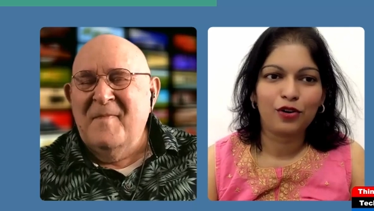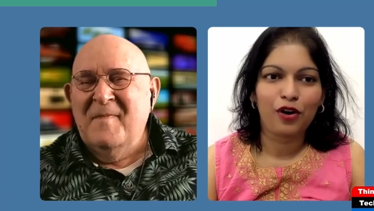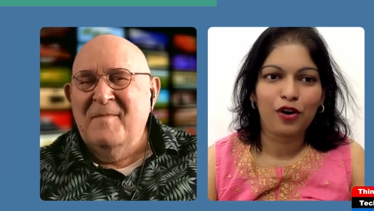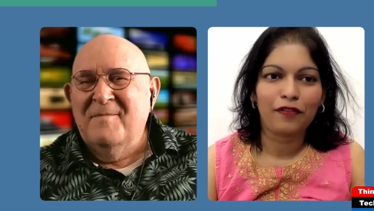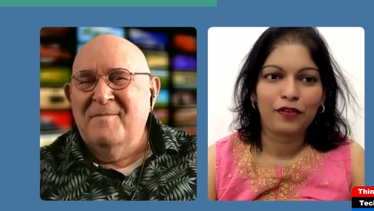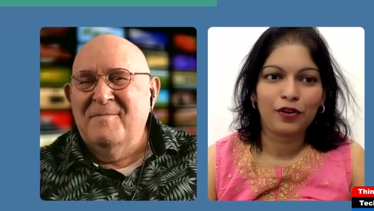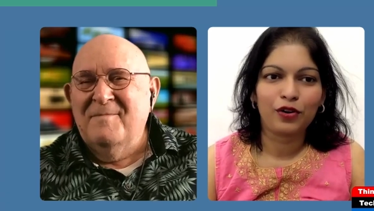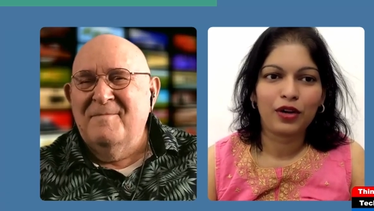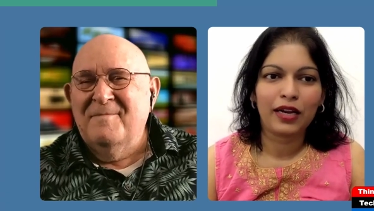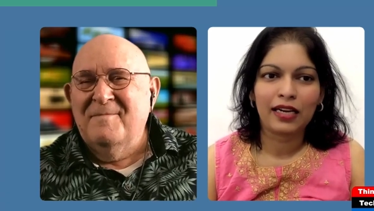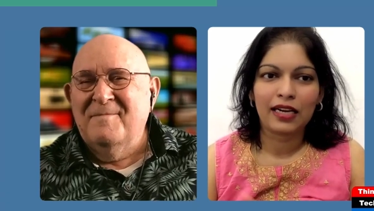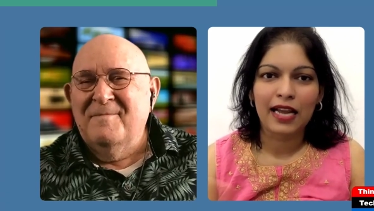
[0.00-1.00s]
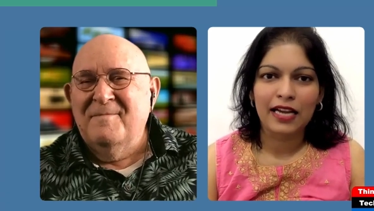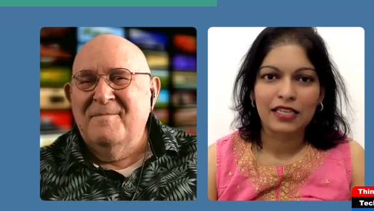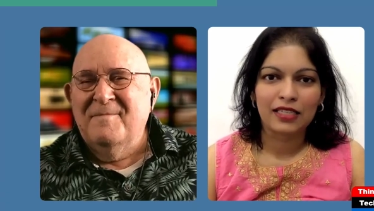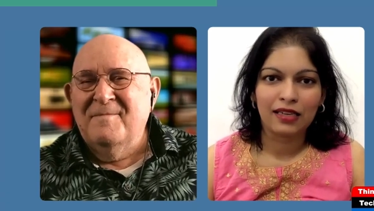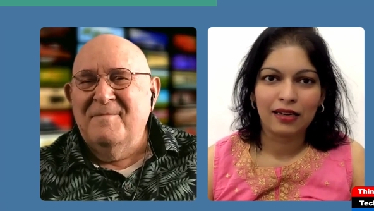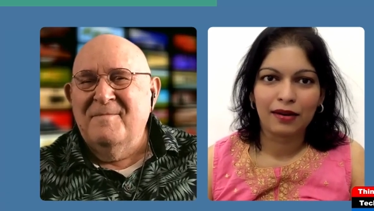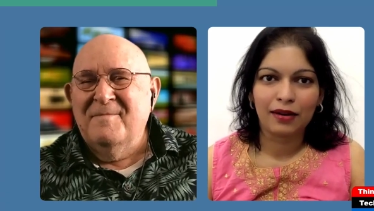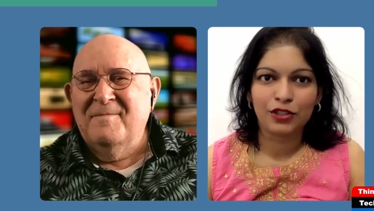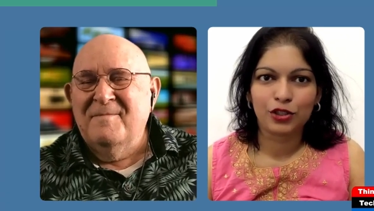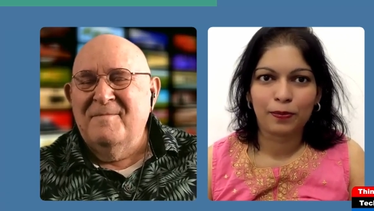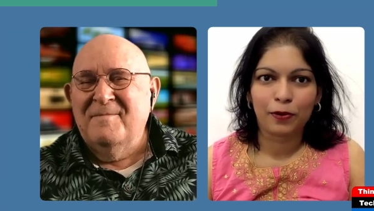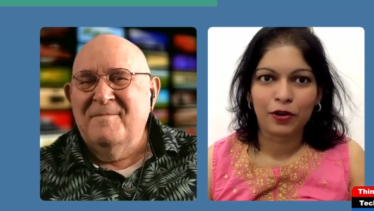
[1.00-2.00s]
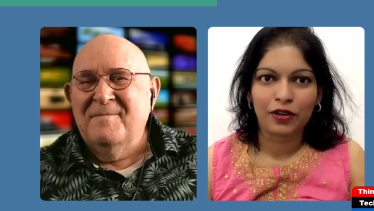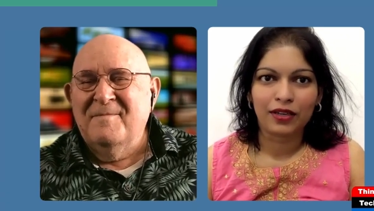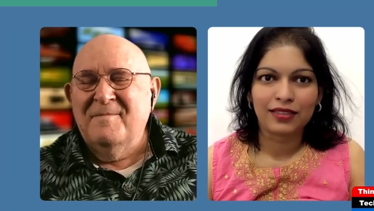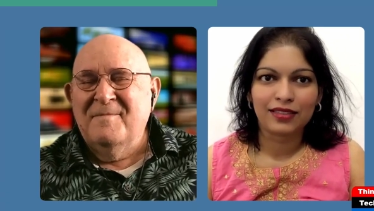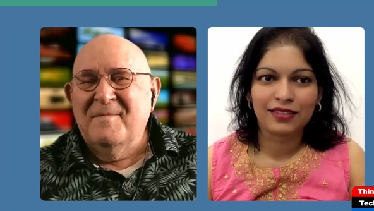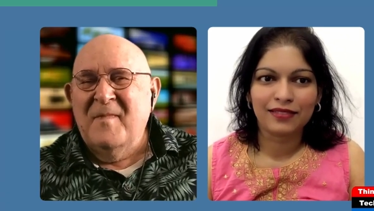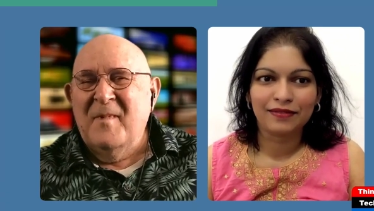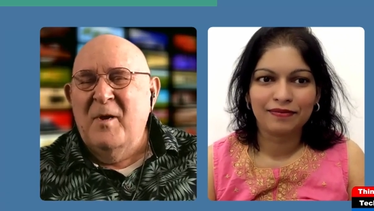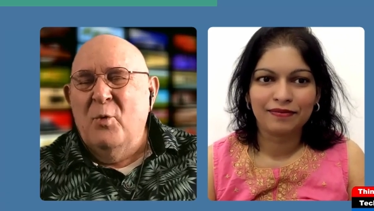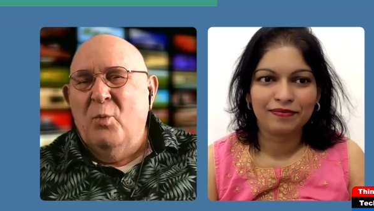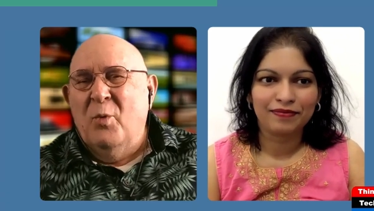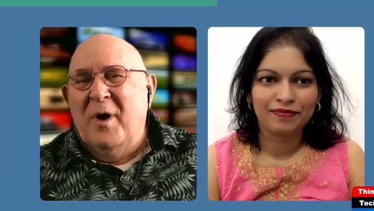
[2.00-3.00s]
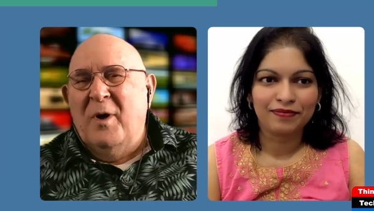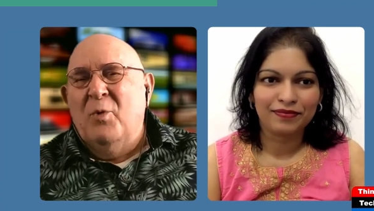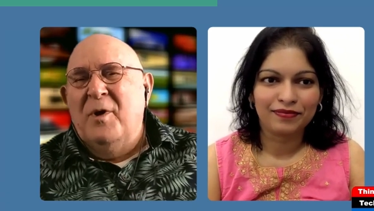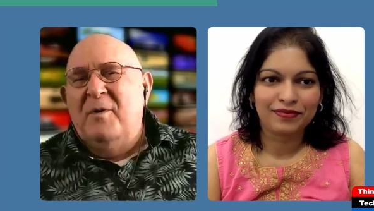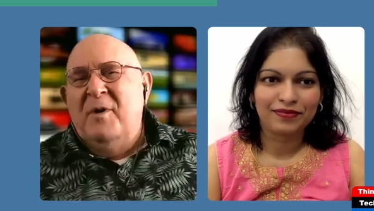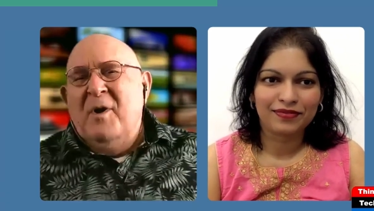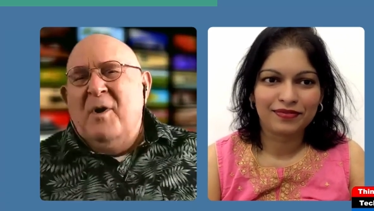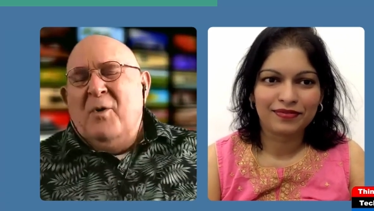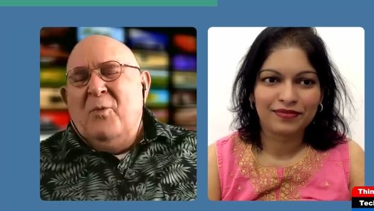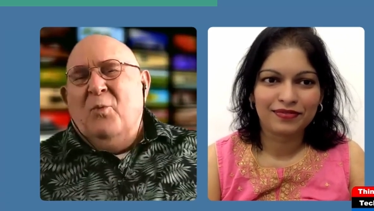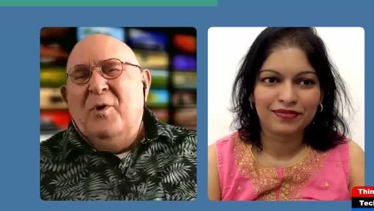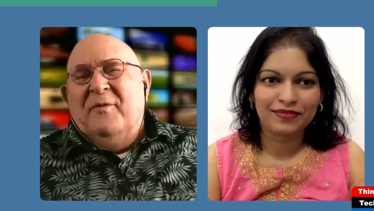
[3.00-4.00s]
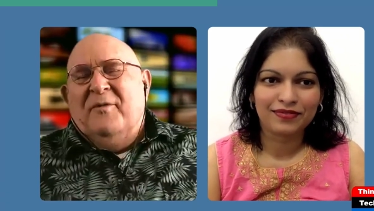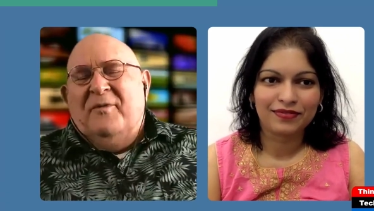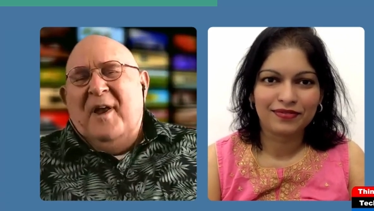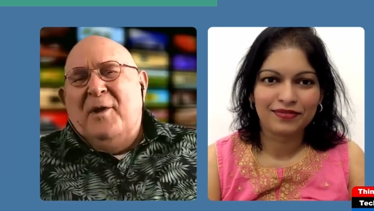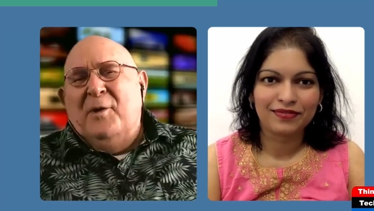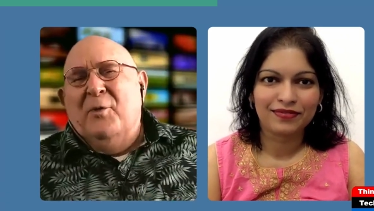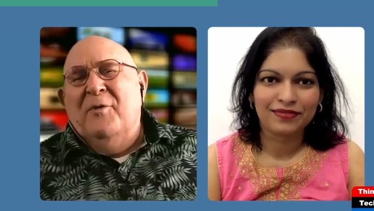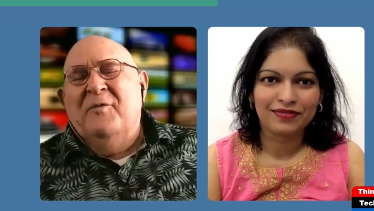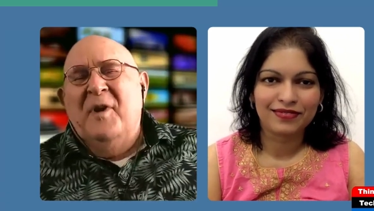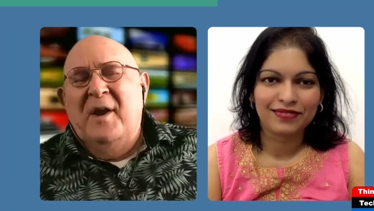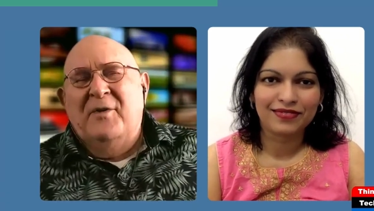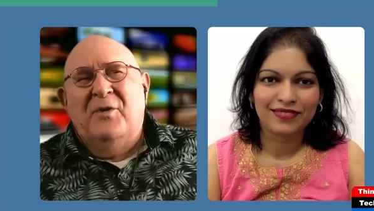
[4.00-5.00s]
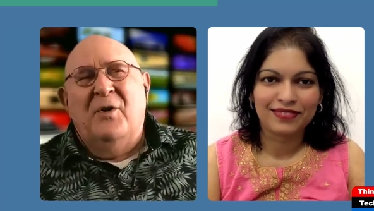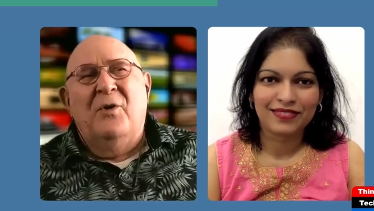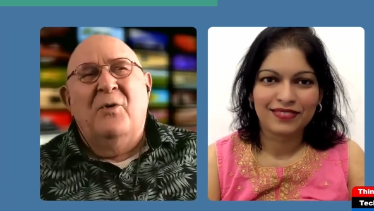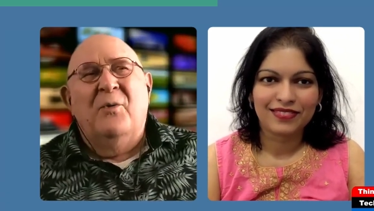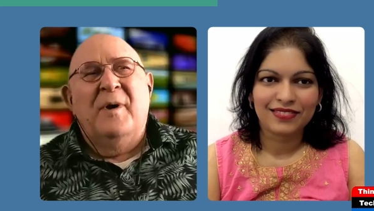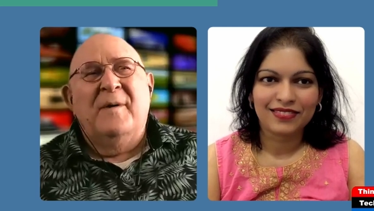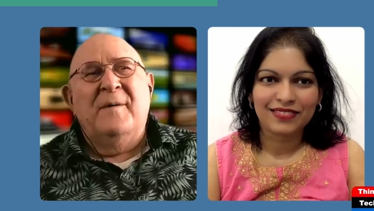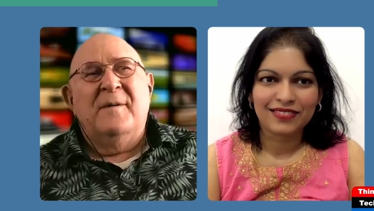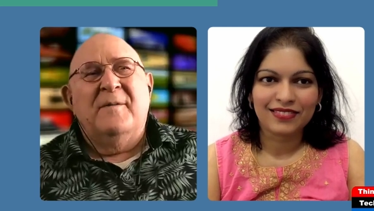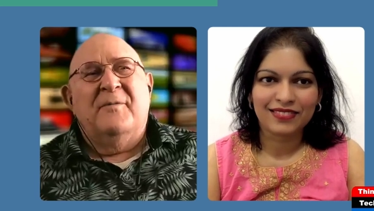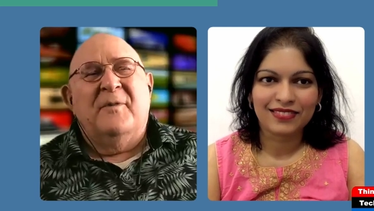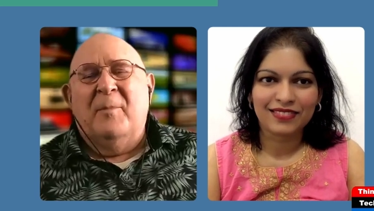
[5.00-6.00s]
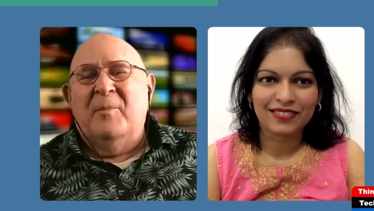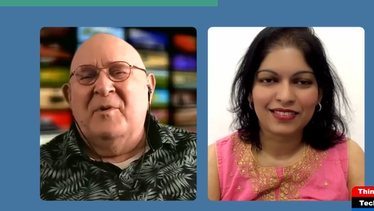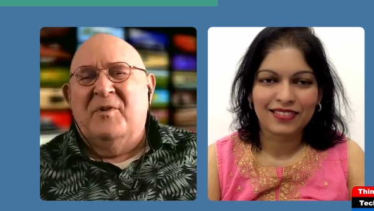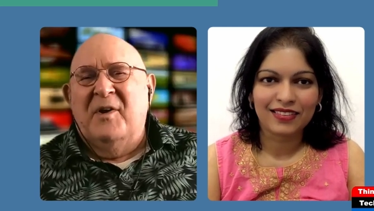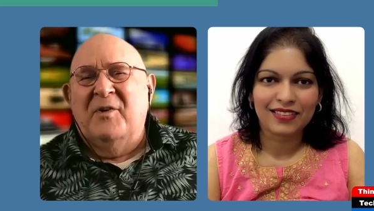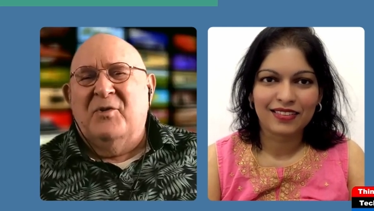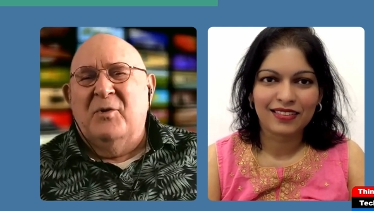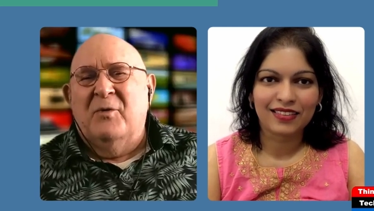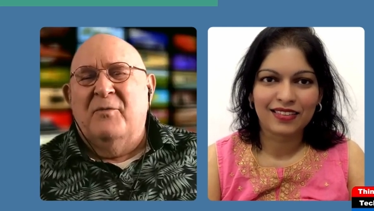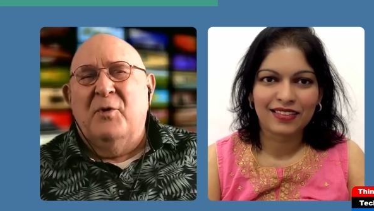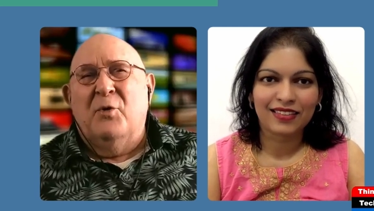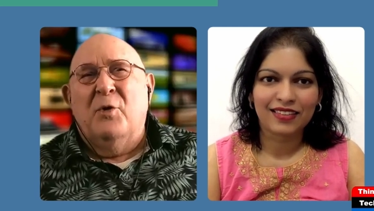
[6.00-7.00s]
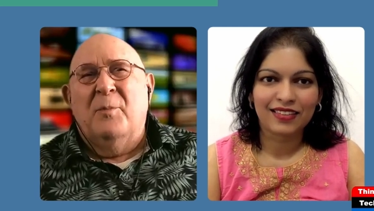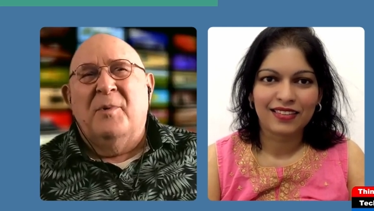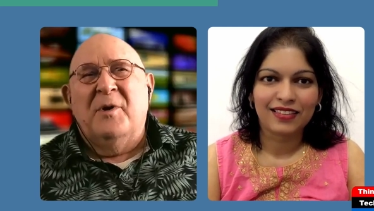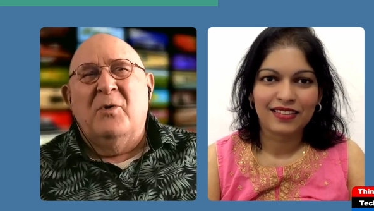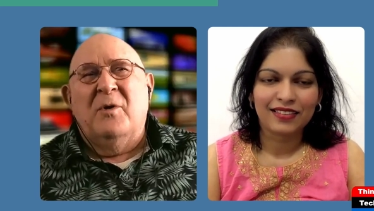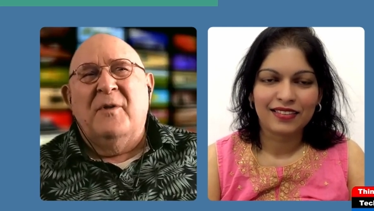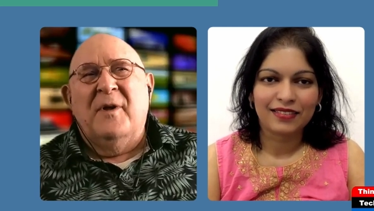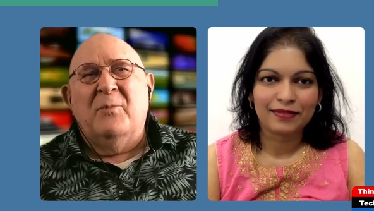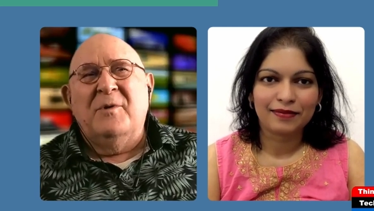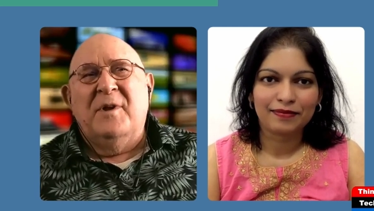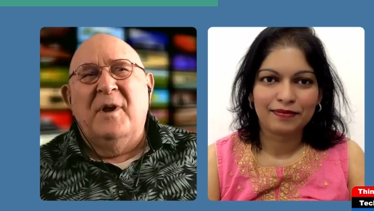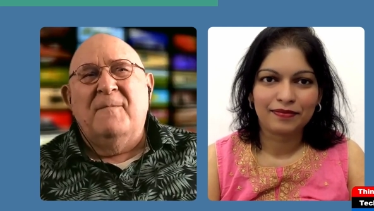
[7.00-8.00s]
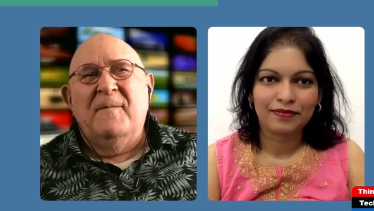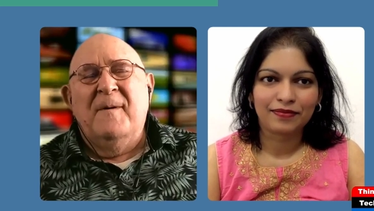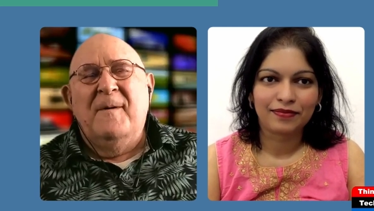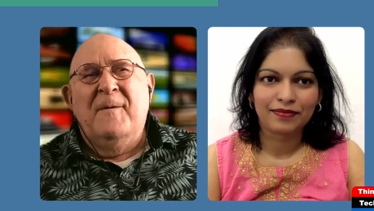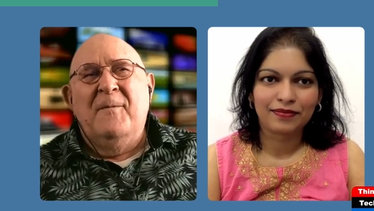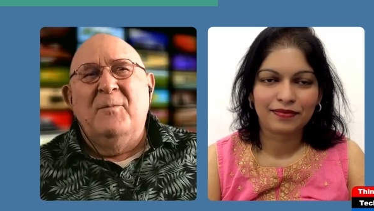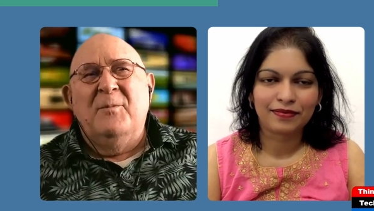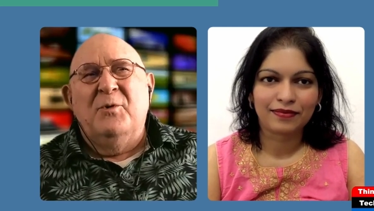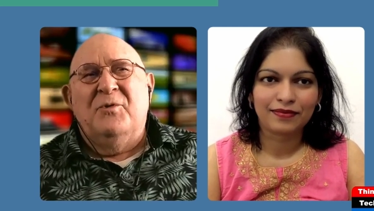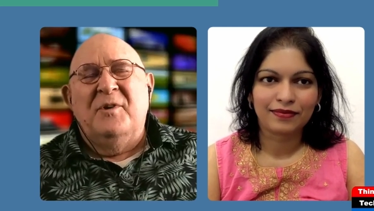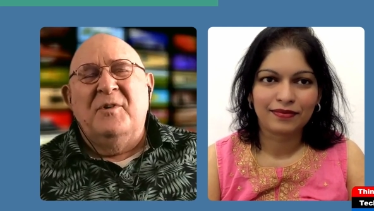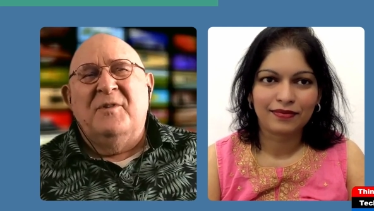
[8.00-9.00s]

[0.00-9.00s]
Speaker 1: go of, you know, international geopolitics.
Speaker 2: Well, would would a failure of NATO and uh, the fragmentation of Europe and all that would that do you